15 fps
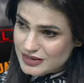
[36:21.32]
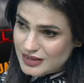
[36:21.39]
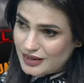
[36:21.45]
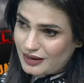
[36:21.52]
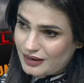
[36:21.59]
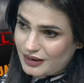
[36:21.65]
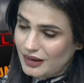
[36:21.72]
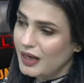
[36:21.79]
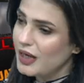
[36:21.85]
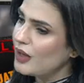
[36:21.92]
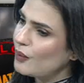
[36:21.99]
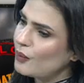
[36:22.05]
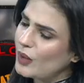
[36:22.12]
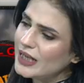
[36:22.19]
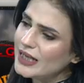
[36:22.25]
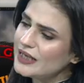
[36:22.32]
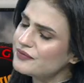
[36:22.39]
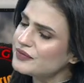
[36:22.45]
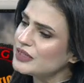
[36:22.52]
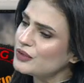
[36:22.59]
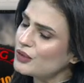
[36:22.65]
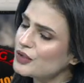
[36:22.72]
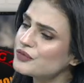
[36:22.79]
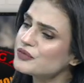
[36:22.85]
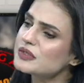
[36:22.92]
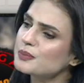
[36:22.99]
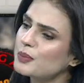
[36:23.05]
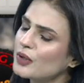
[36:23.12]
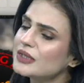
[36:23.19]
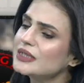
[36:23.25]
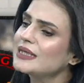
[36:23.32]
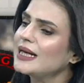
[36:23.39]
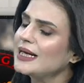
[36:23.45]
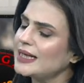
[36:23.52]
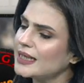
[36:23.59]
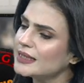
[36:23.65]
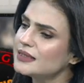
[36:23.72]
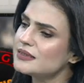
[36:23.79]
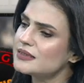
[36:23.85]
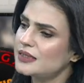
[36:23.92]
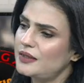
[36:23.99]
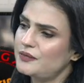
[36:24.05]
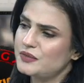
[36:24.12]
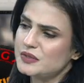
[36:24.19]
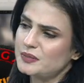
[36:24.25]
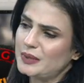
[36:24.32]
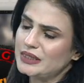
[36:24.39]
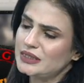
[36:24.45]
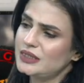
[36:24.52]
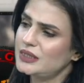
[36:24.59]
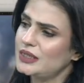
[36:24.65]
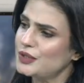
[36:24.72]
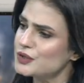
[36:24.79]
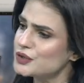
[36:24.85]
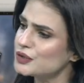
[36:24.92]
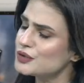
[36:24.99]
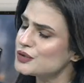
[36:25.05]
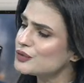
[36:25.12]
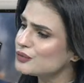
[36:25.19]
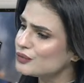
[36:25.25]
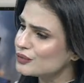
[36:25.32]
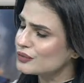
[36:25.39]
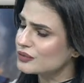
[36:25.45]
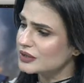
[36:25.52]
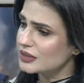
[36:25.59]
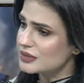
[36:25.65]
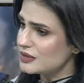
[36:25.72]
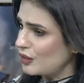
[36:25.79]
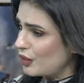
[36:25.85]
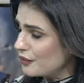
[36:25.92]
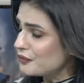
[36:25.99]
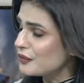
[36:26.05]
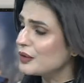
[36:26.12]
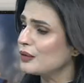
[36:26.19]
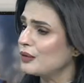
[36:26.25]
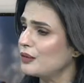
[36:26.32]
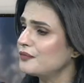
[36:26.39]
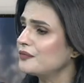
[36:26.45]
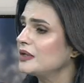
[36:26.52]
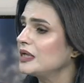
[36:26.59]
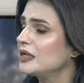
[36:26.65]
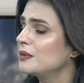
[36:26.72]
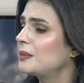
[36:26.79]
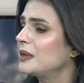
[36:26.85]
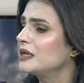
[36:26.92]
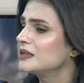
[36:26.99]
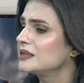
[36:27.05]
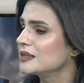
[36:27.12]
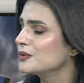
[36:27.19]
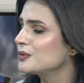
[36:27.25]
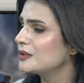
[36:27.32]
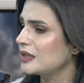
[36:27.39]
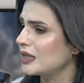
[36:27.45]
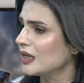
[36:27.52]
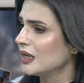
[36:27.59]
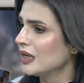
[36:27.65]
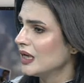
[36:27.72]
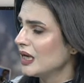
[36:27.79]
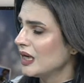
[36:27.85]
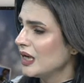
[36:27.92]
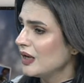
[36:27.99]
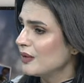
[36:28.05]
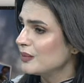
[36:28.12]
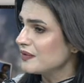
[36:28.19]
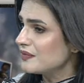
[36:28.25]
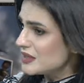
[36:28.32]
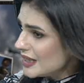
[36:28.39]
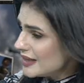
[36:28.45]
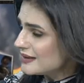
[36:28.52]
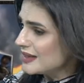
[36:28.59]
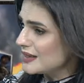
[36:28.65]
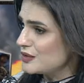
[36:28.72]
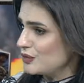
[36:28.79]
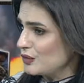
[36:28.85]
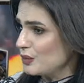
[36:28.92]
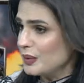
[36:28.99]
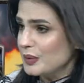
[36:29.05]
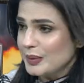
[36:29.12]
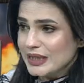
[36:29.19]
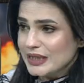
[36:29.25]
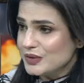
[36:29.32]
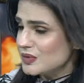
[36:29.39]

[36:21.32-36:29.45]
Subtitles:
say, why have they not responded like any self-respecting nation to this offer of an independent inquiry? We've said that, we're willing